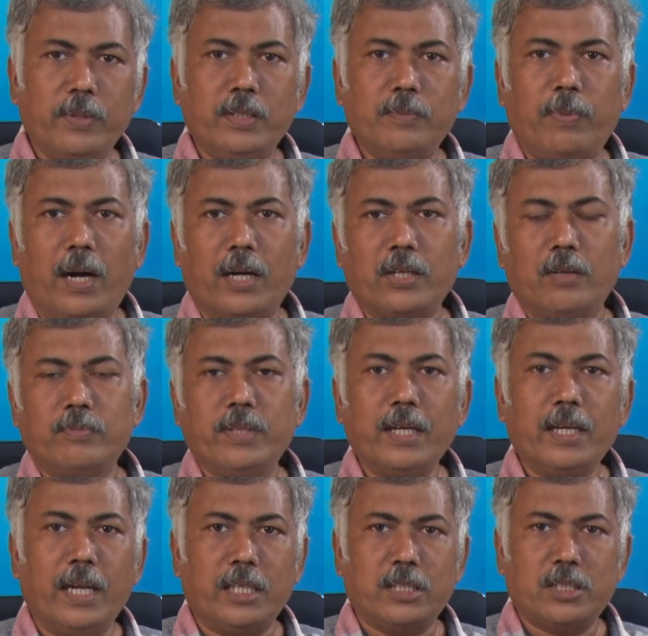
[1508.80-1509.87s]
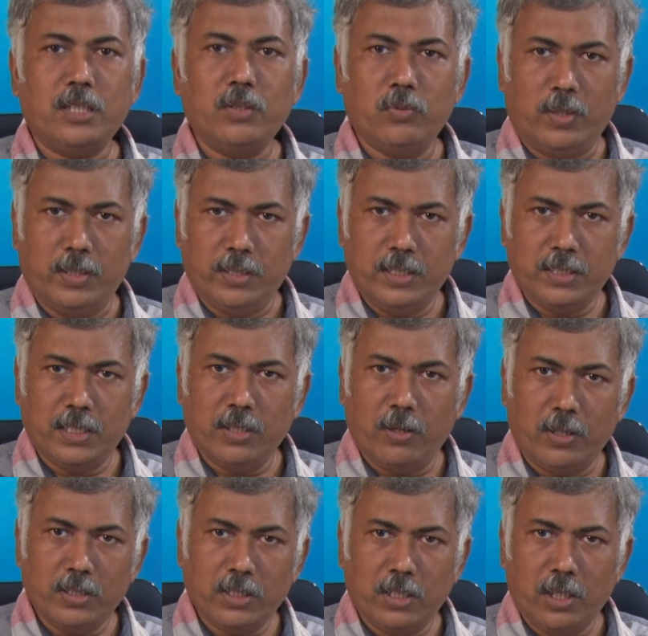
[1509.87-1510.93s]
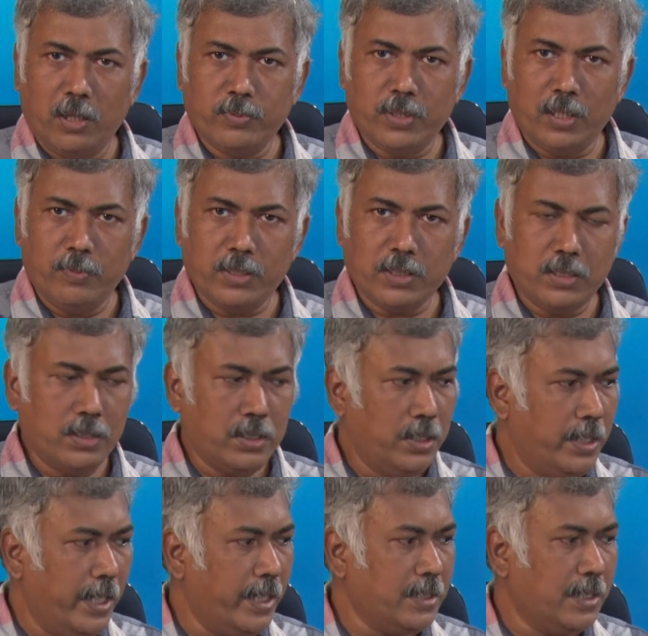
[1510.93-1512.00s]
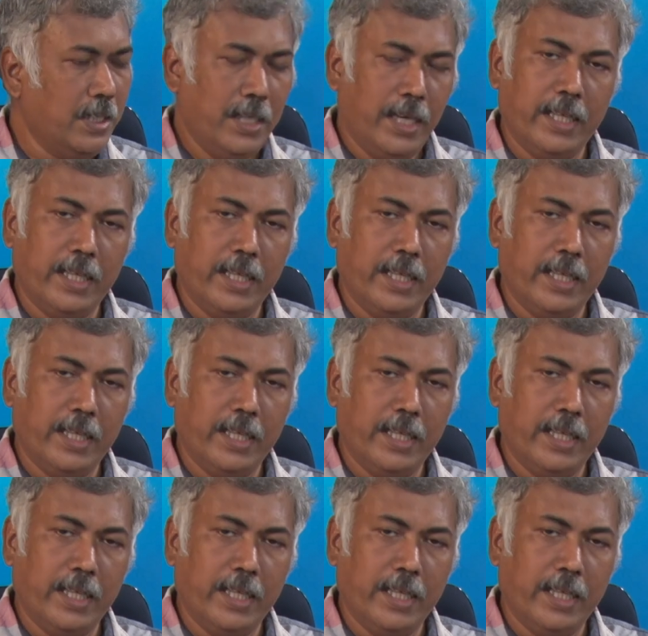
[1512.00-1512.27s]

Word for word: in part of the cluster 1. These are the original observations index